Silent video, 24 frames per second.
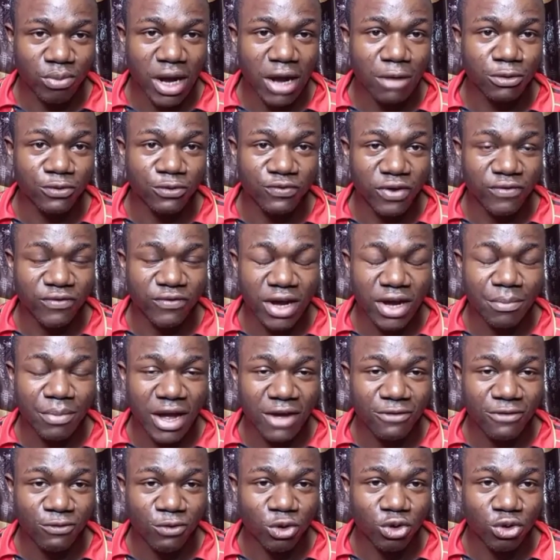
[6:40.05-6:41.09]
I will verify my
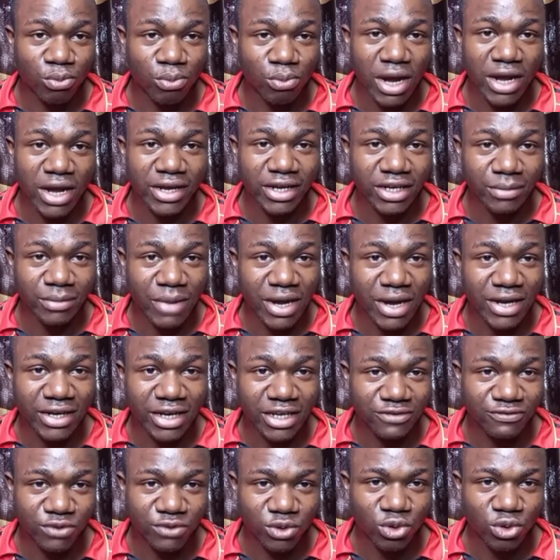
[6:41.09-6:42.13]
phone number in my next
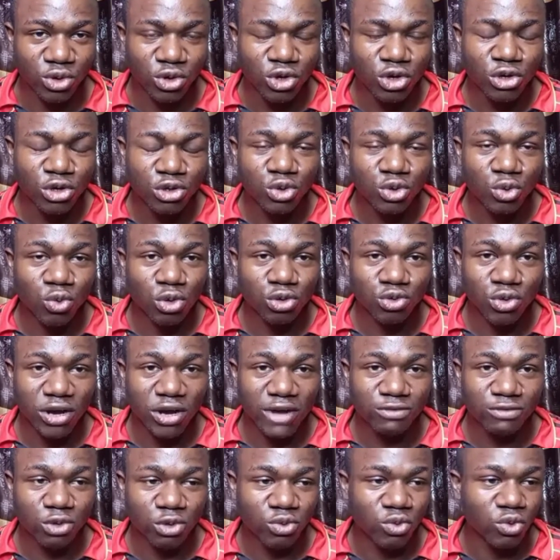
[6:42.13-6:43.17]
video. So what you
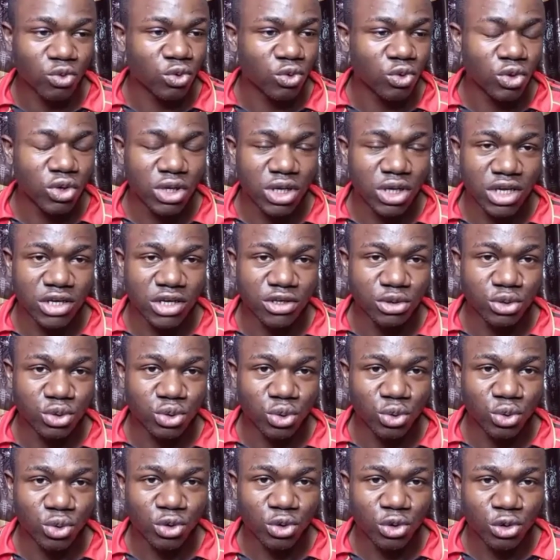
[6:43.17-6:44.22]
have to do is
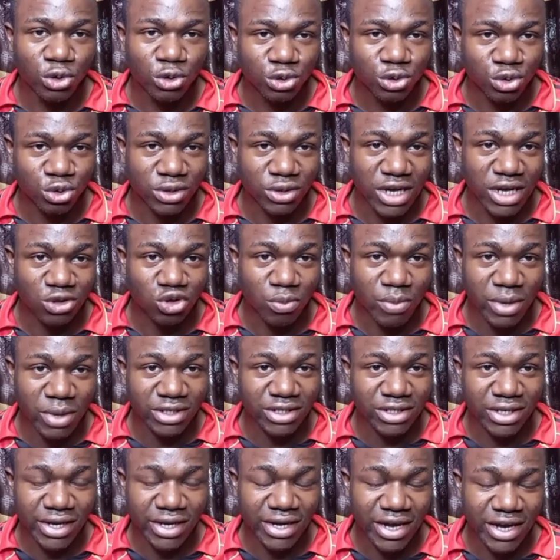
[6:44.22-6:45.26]
to subscribe to my
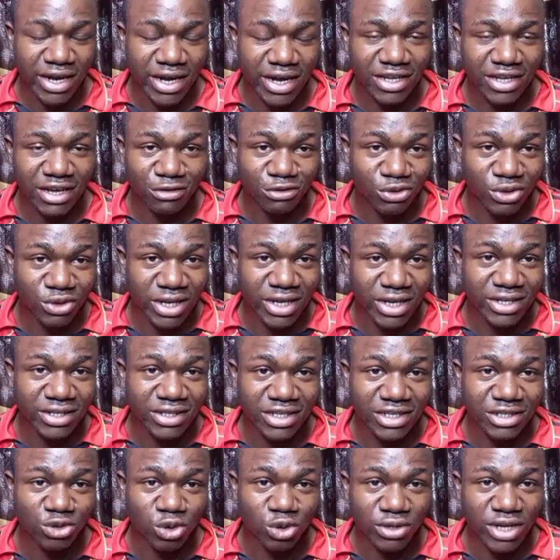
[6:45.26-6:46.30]
channel right now. Click the
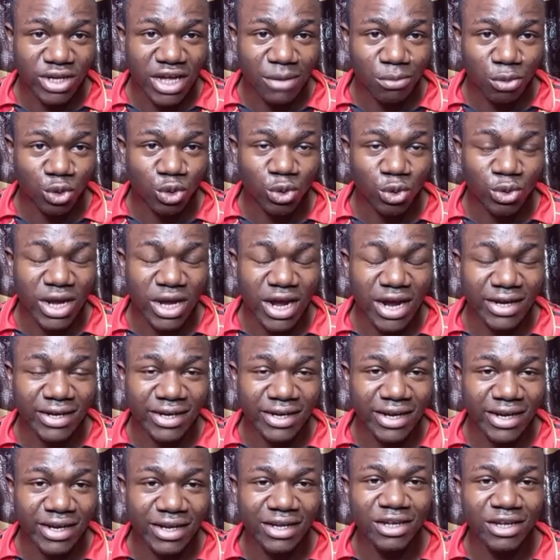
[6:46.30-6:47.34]
subscribe button and
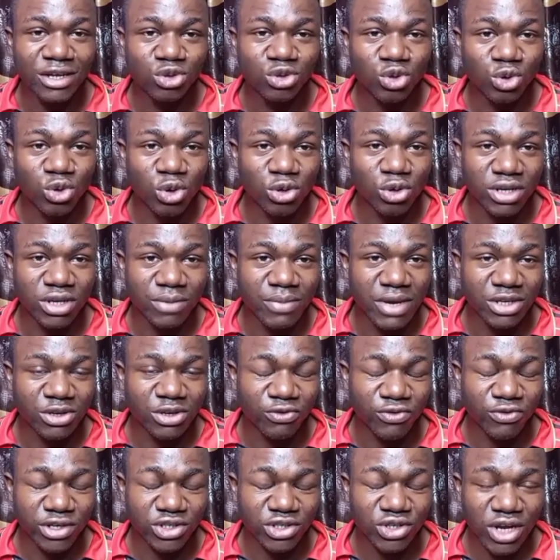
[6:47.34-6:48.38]
turn on the bell
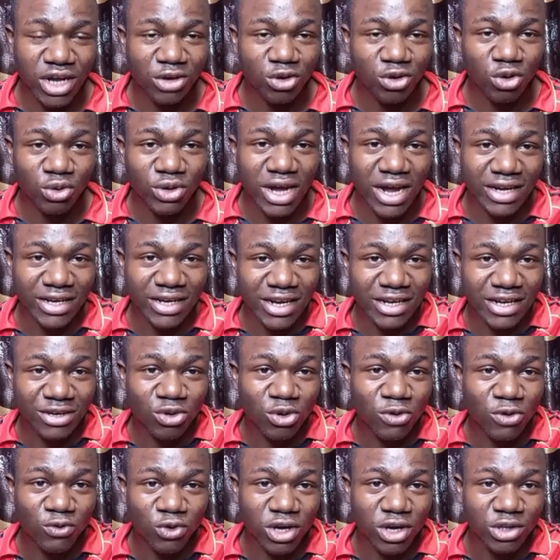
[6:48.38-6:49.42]
notification icon, and don't
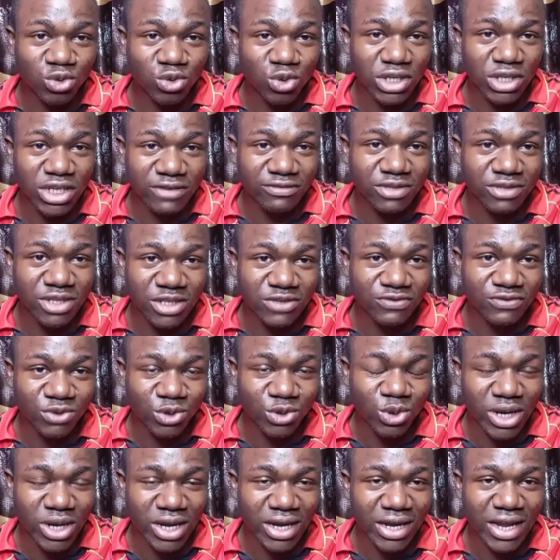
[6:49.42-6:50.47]
forget to give this video
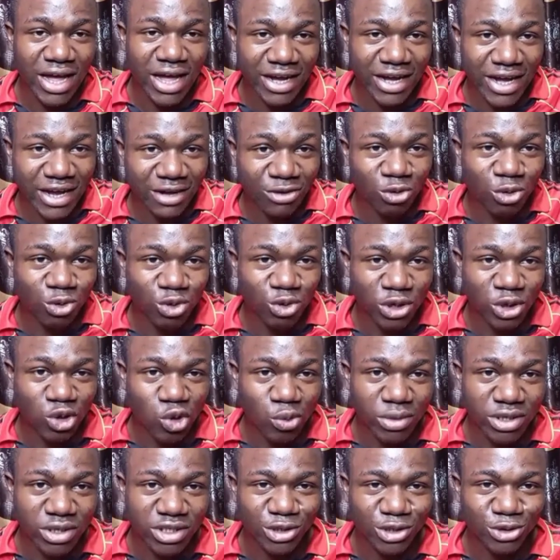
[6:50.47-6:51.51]
a like, and go to the
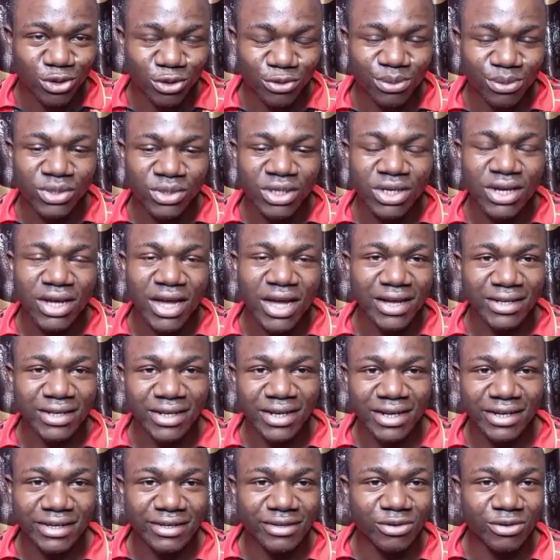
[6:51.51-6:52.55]
comment section and
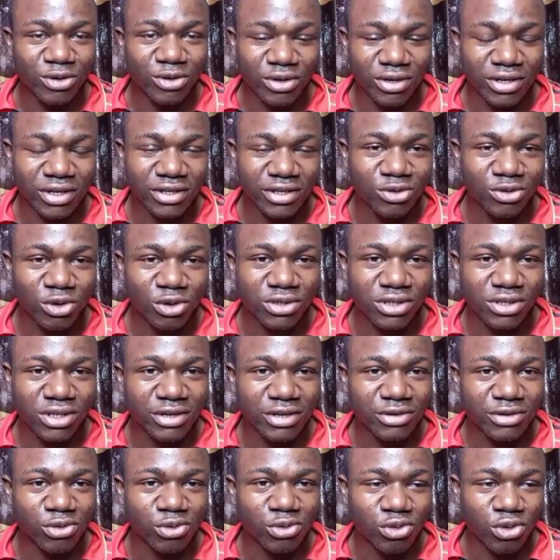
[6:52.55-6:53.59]
just
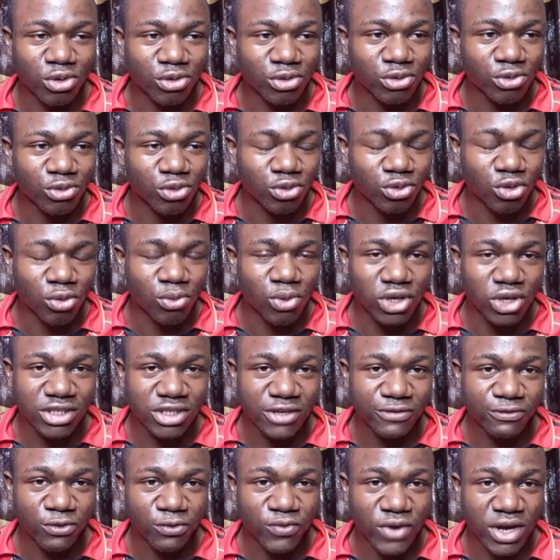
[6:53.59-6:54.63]
comment
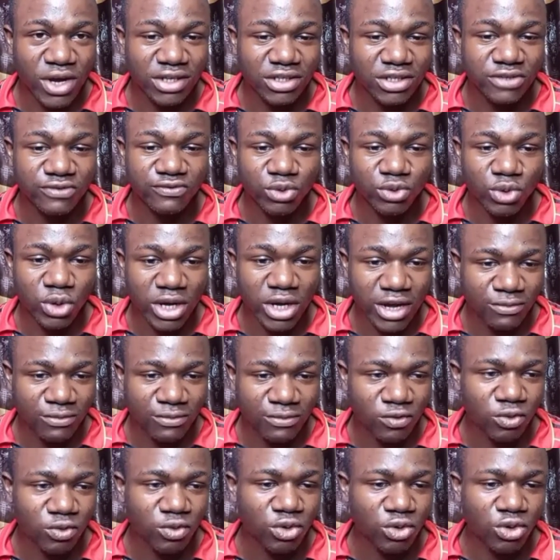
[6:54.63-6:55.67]
if you found this video helpful.